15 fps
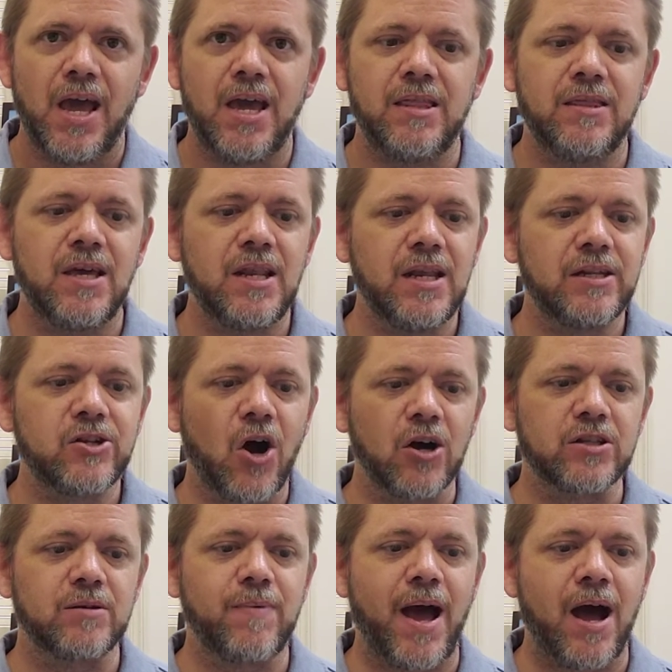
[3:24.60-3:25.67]
And then he
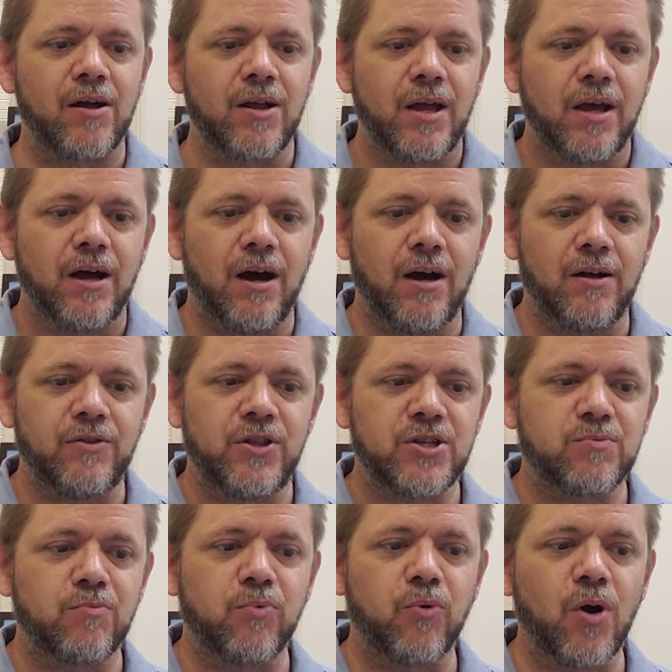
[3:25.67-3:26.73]
talked about
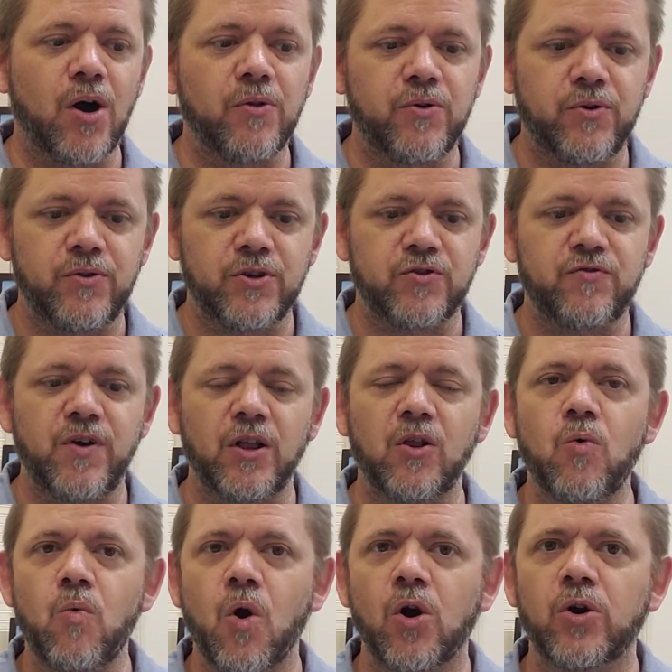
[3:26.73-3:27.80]
this brother, this
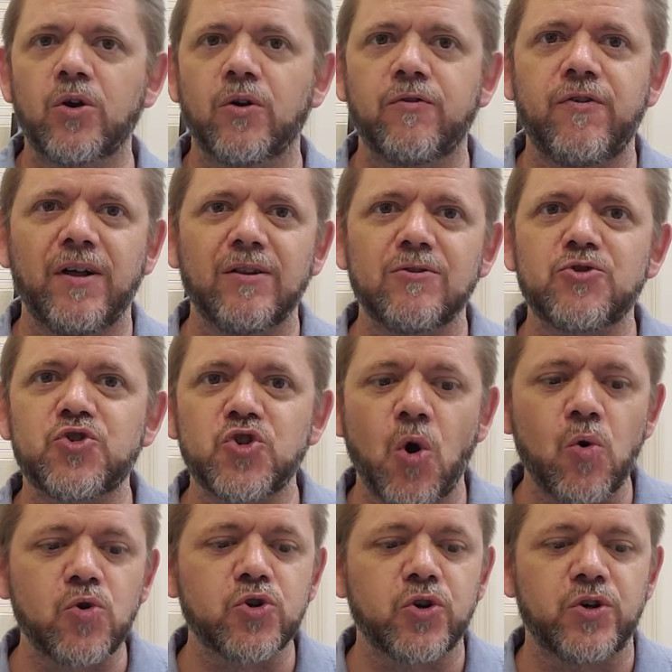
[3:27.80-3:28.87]
fellow worker, fellow
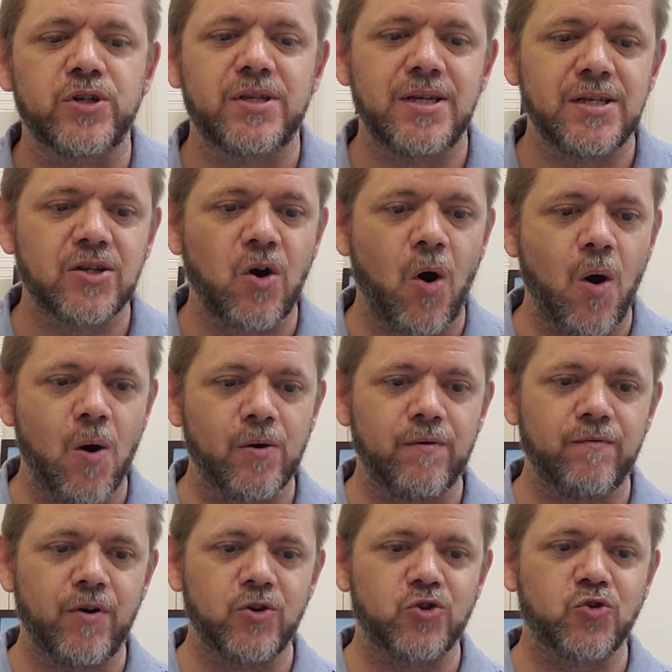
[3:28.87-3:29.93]
soldier, as he's called
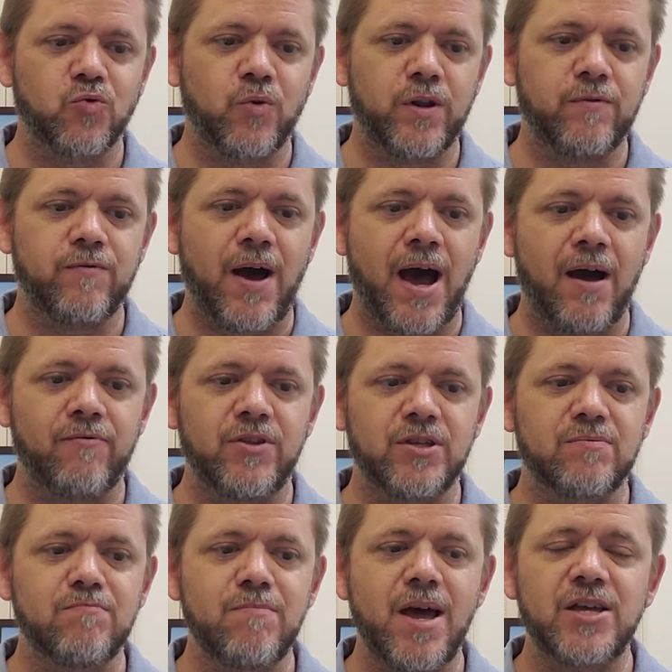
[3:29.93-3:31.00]
in verse 25,
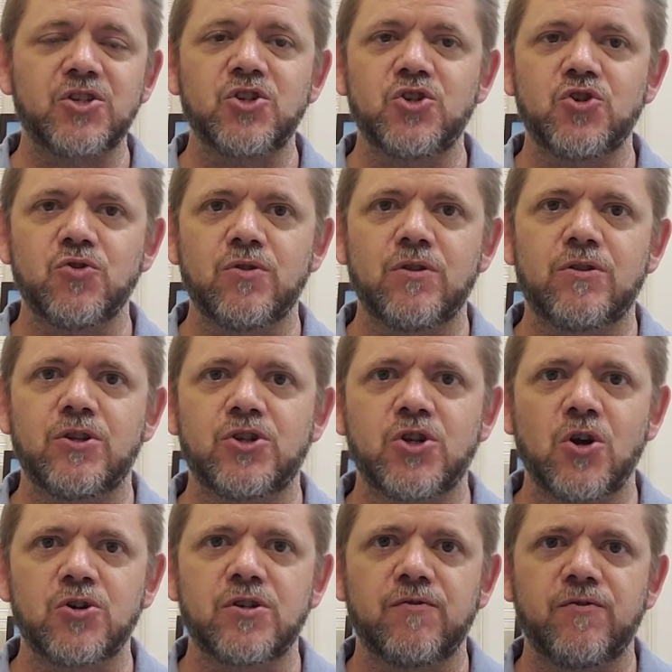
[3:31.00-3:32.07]
this messenger that the
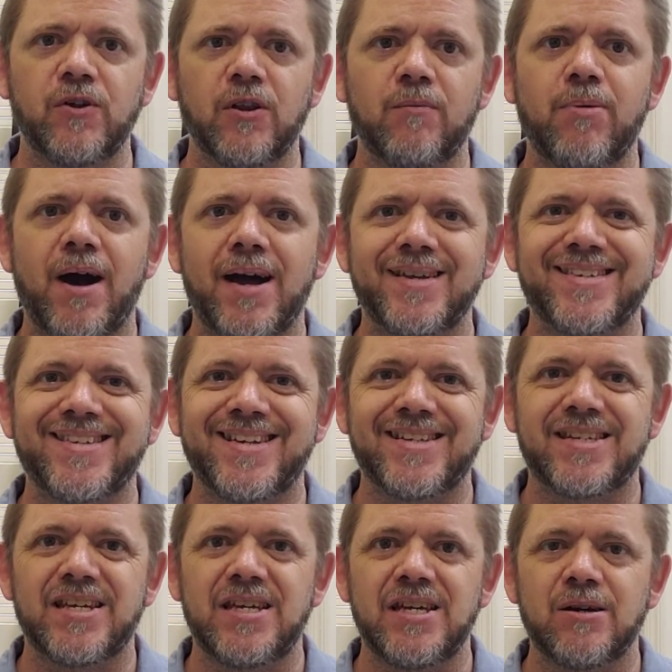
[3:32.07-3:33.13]
church at Philippi
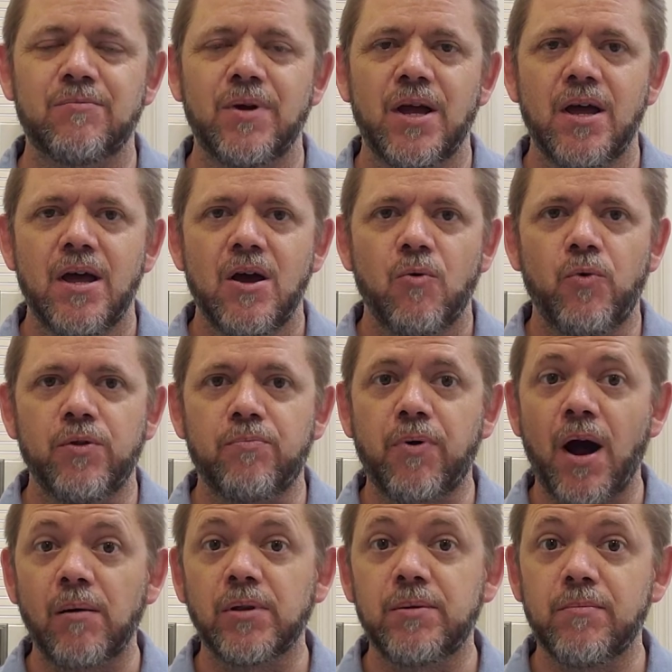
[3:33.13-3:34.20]
sent to him with
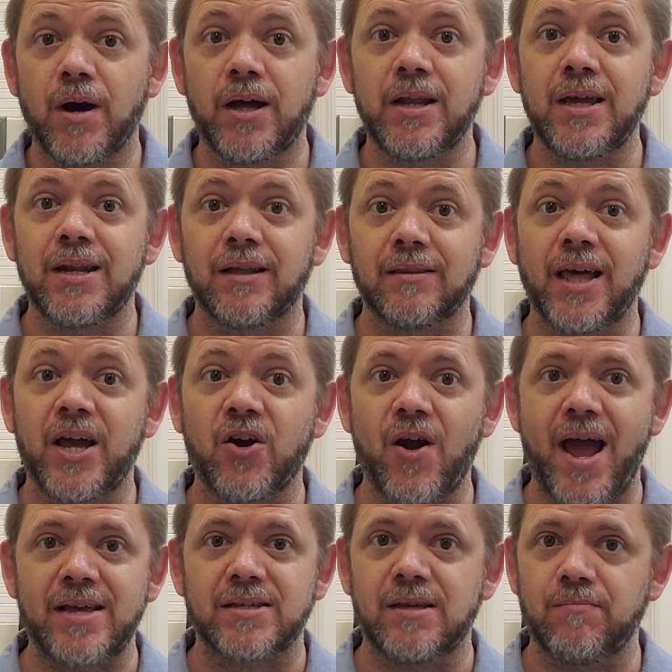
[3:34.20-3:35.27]
probably money and a
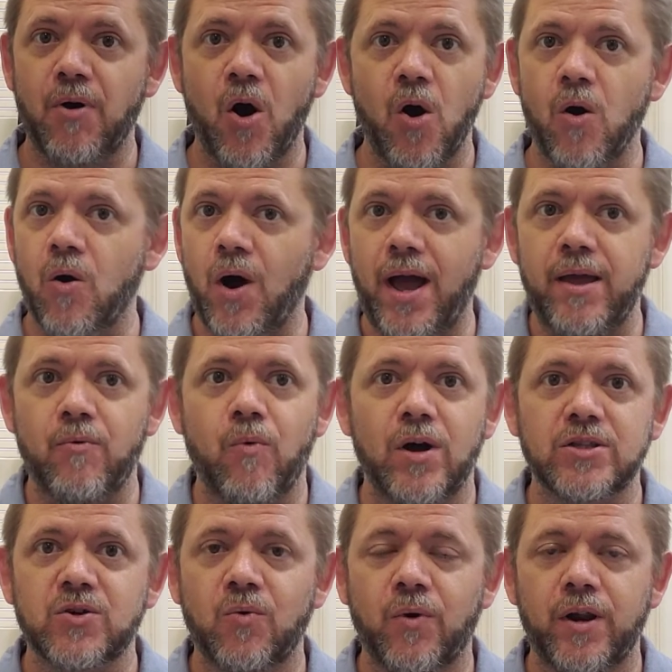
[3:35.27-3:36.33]
letter asking Paul, "Hey,
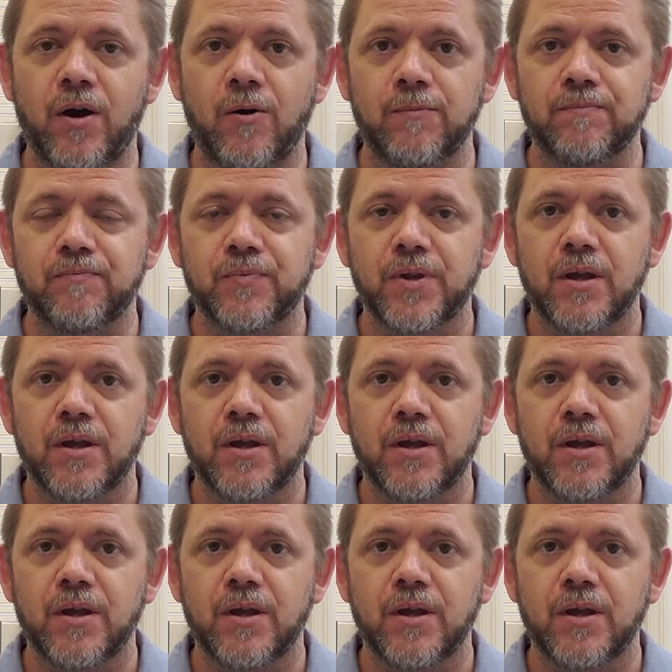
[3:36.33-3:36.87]
what's going on?